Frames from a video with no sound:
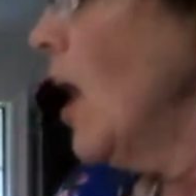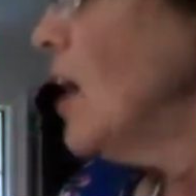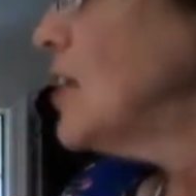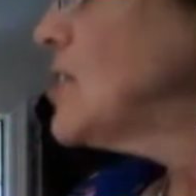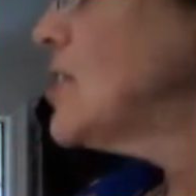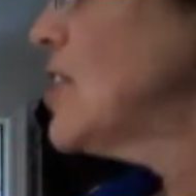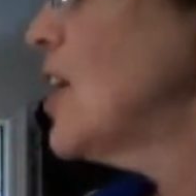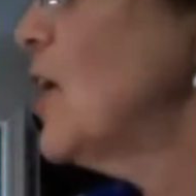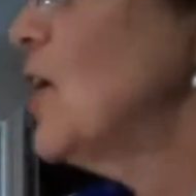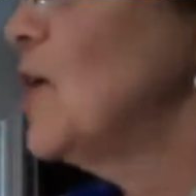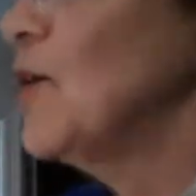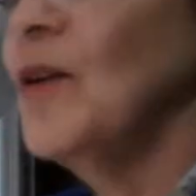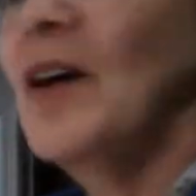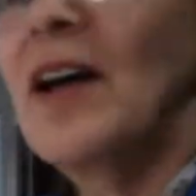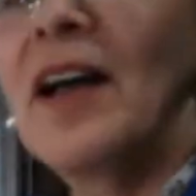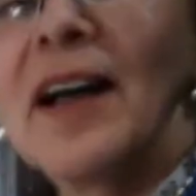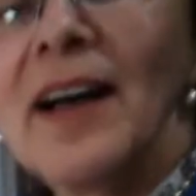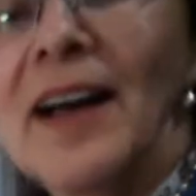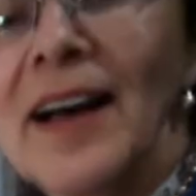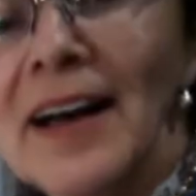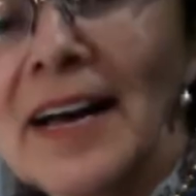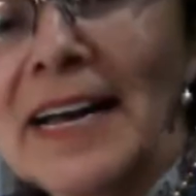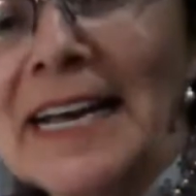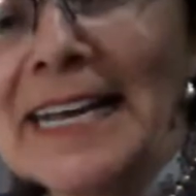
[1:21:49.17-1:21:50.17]
So
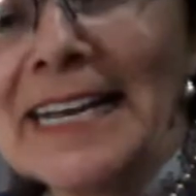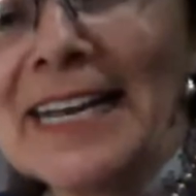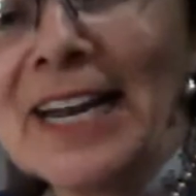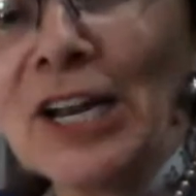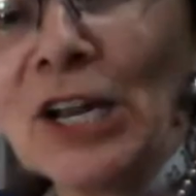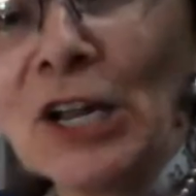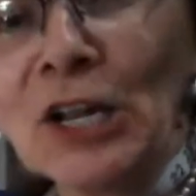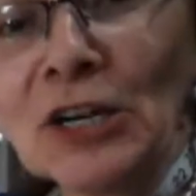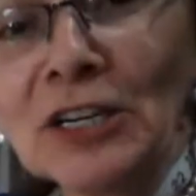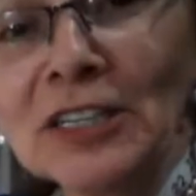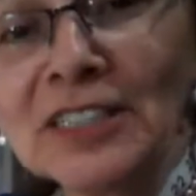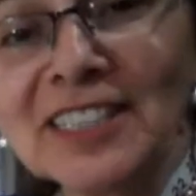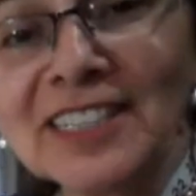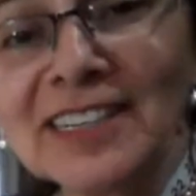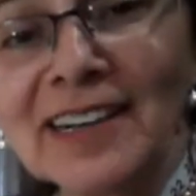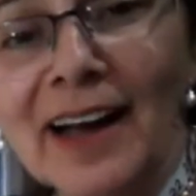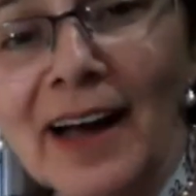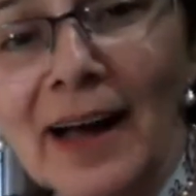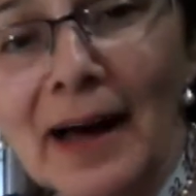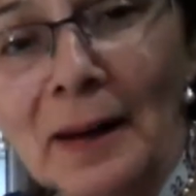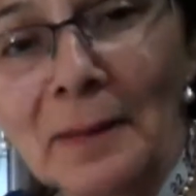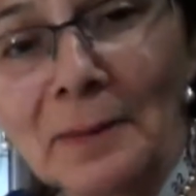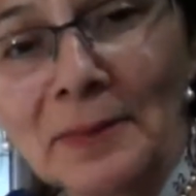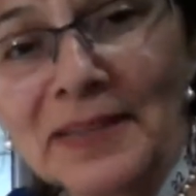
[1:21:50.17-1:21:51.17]
it looks
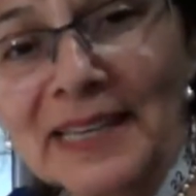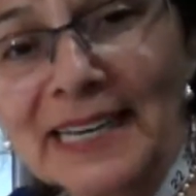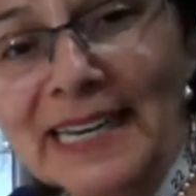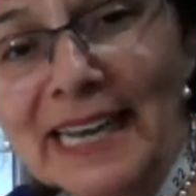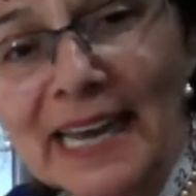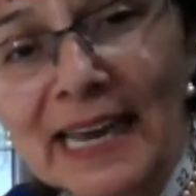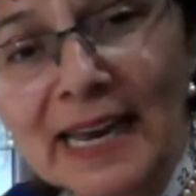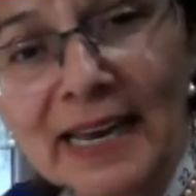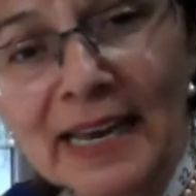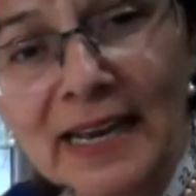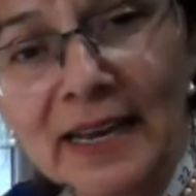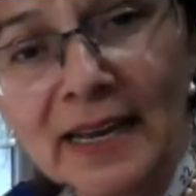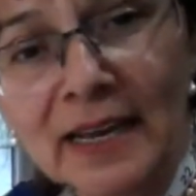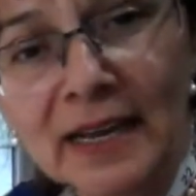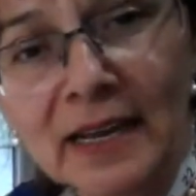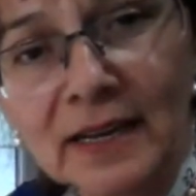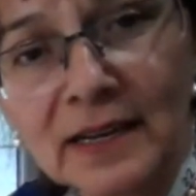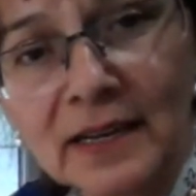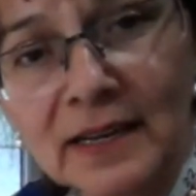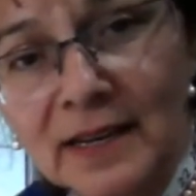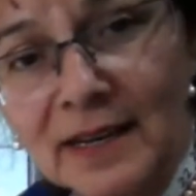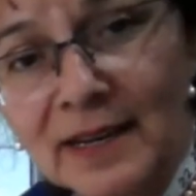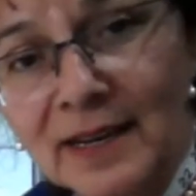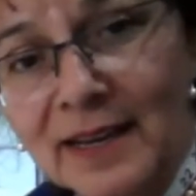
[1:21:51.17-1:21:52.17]

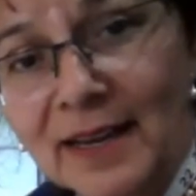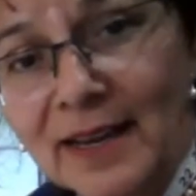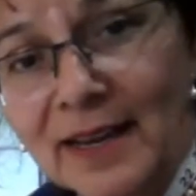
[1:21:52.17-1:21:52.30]
complicated.